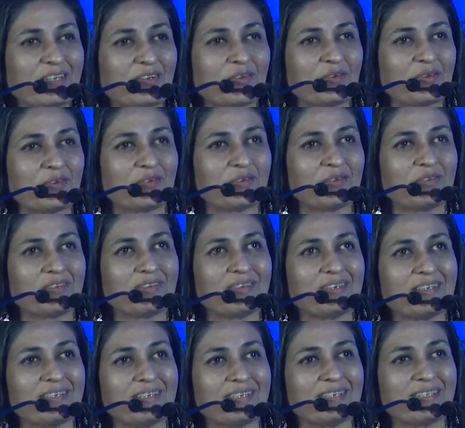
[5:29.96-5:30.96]
you know,
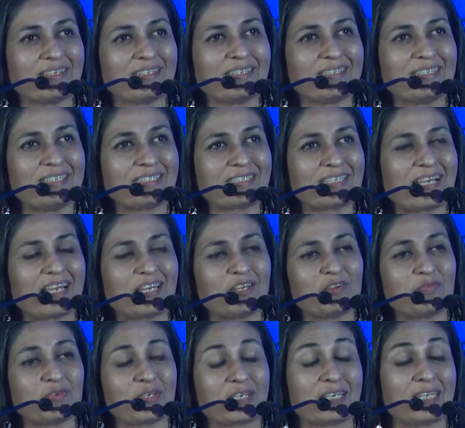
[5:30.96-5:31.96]
this
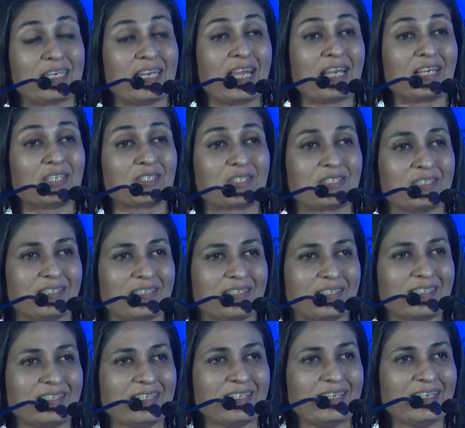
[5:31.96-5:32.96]
kind of a connection.
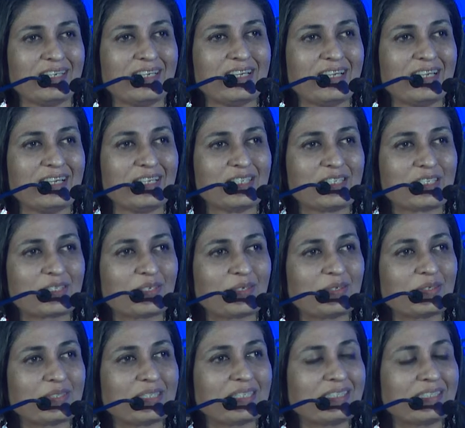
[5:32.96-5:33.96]

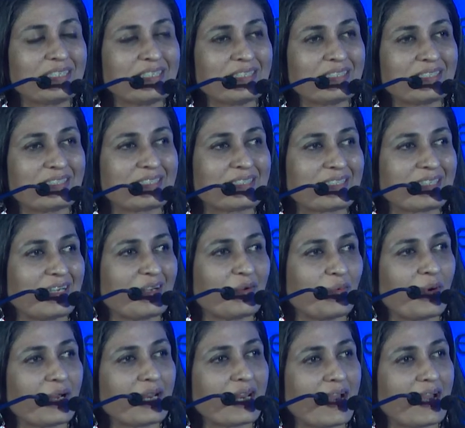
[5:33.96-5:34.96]
So this is
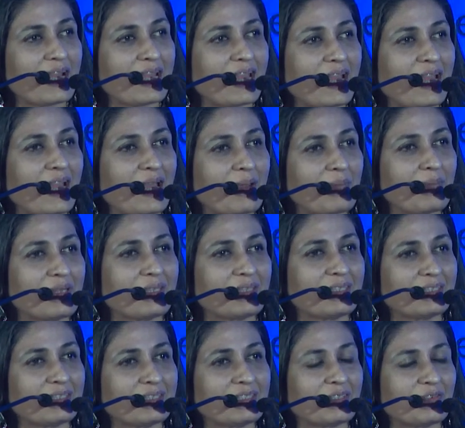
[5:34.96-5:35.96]
what I am,
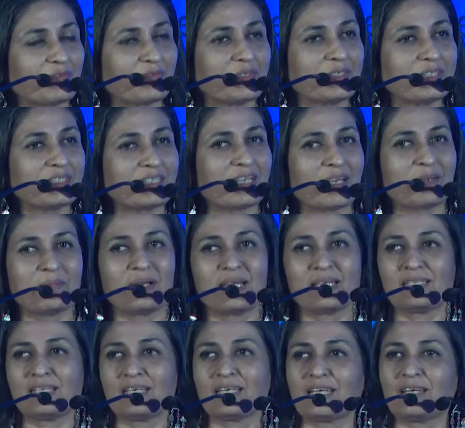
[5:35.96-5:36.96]
and this is the first time
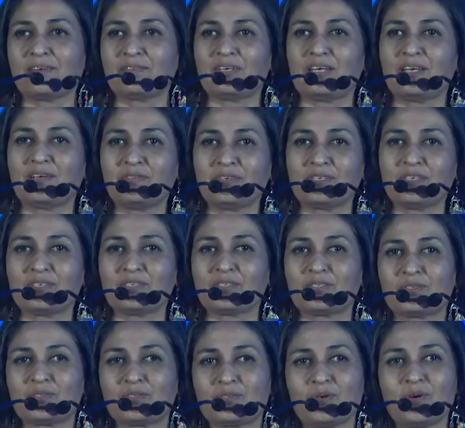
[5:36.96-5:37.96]
I think I've ever
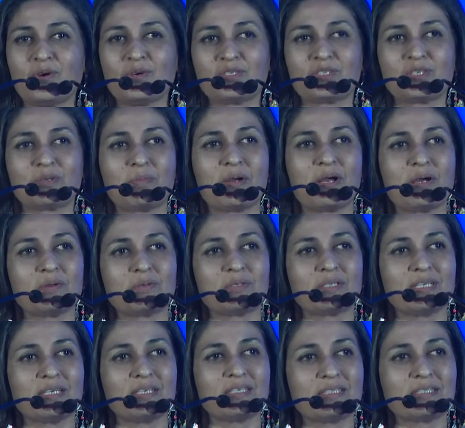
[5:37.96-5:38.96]
talked
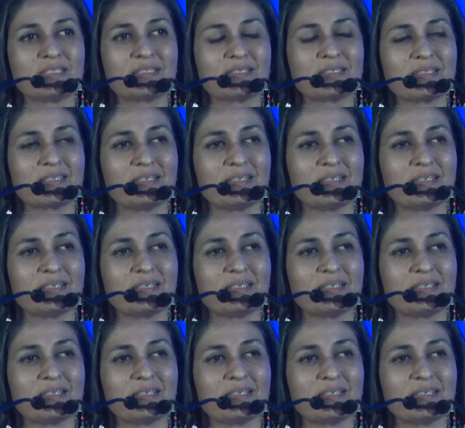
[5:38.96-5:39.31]
about this,